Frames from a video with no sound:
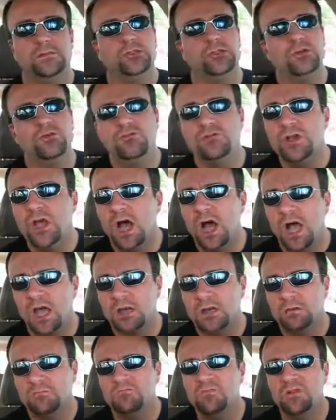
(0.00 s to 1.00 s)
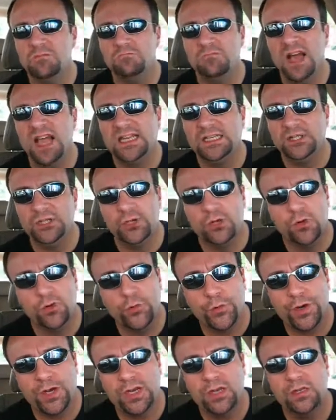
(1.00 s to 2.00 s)
do not put my
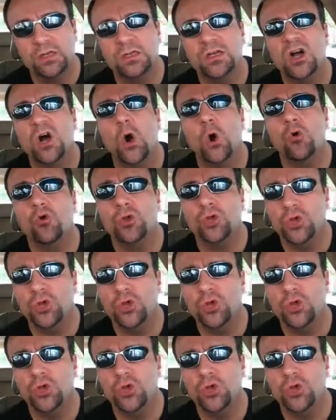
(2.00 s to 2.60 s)
children on